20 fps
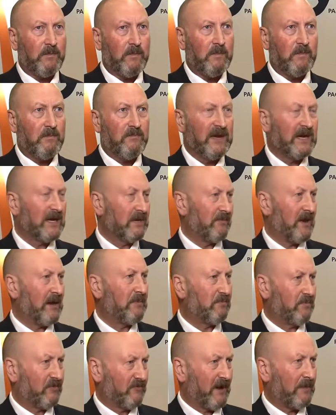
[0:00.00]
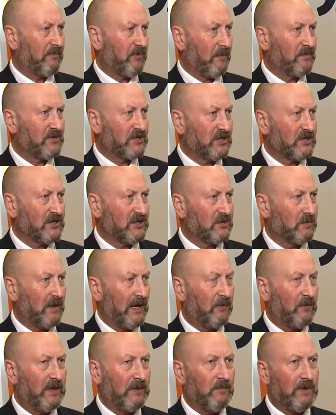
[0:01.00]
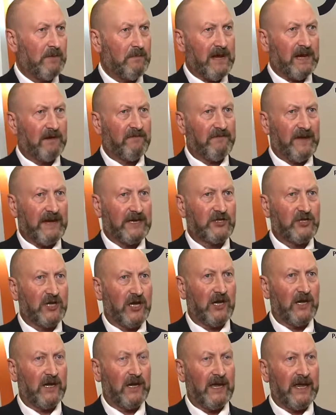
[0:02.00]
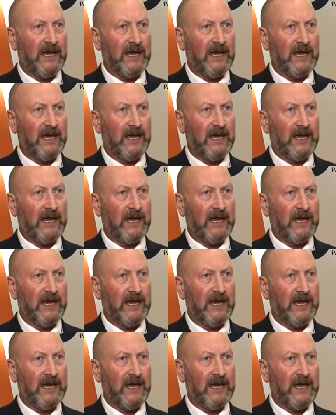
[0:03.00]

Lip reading: bringing a great proposition as well. We manufacture